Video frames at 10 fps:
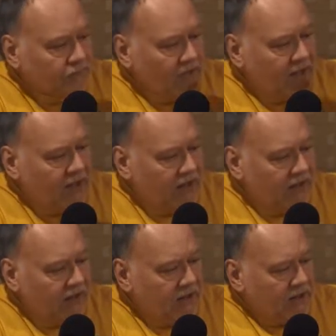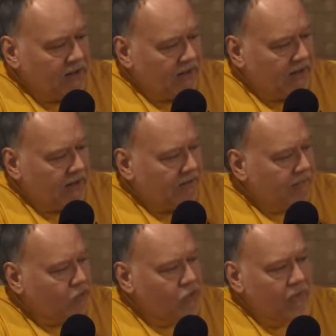and uh,
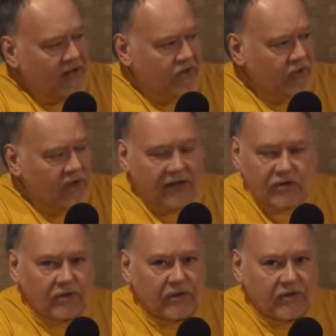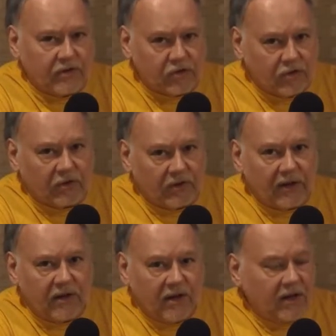Judo Masterclass series is
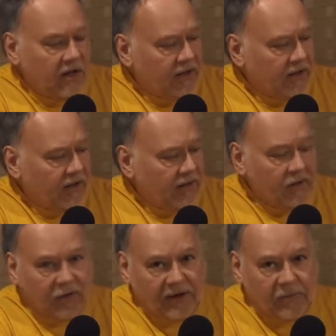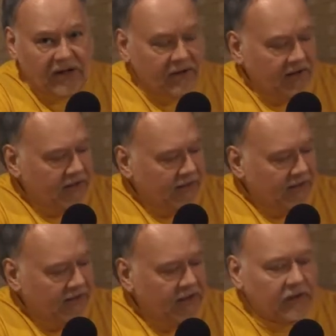certainly uh, a great one. They're,
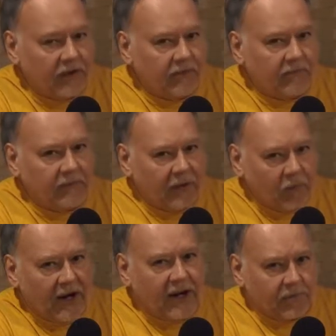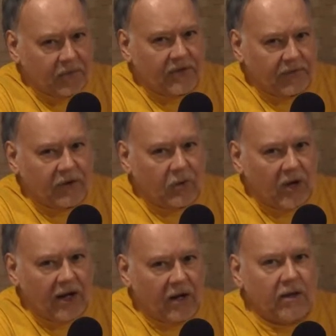I think they're they were out of print for a
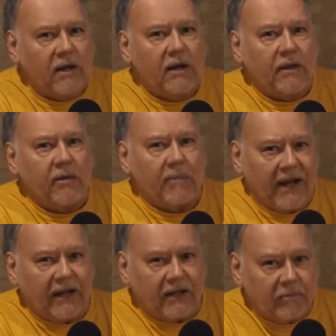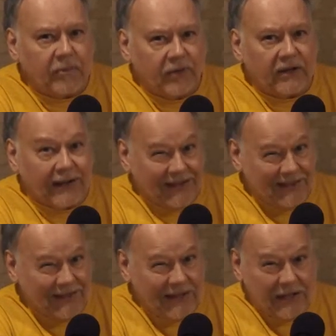while. They're back in print. I
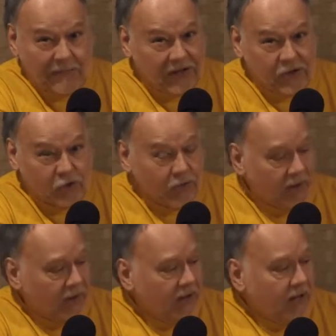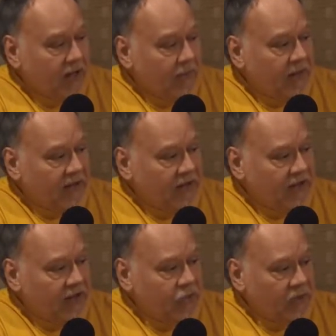think I'm not sure, but uh,
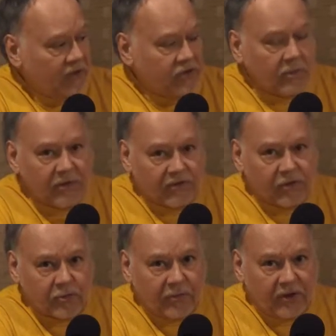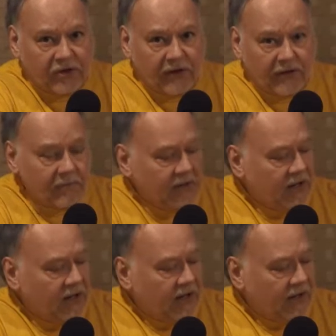these were some of the first prints of them.
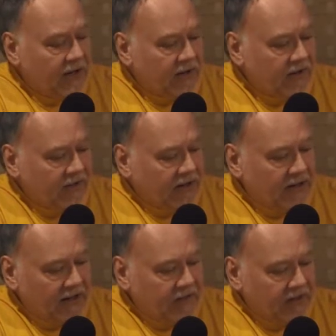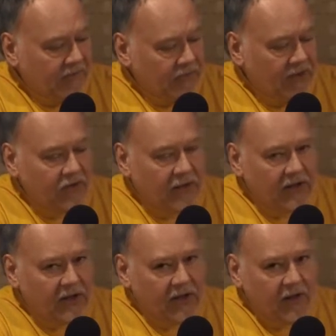Uh, again, I, I, really try to
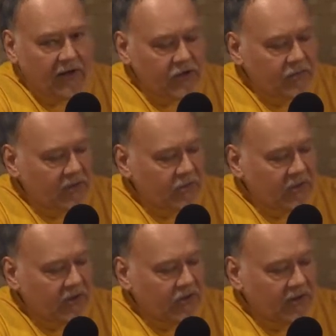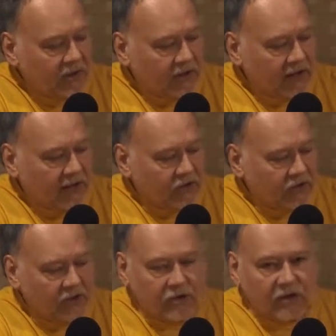take care of these books because they're
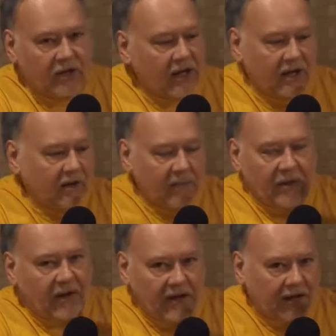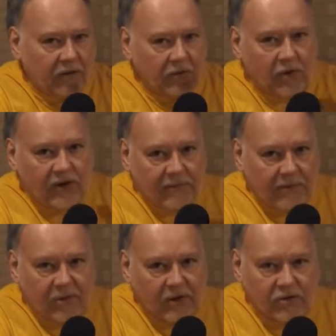classics. These are, the, by the way, I don't loan out
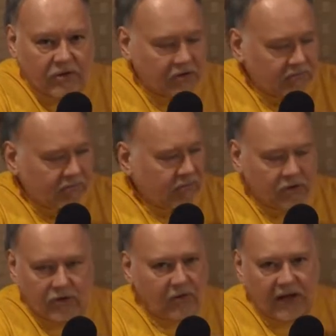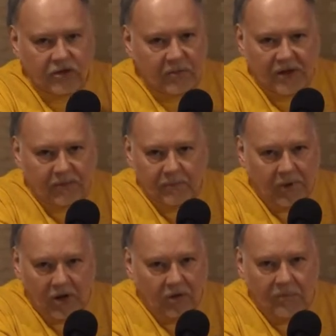my books. Just so don't ask me to
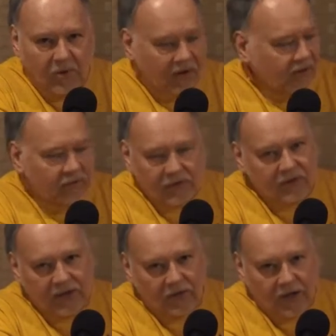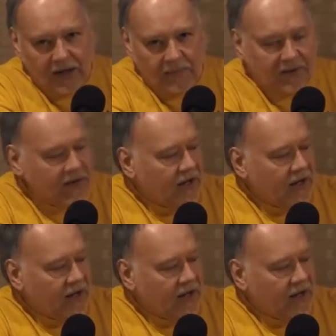borrow a book. It ain't going to happen.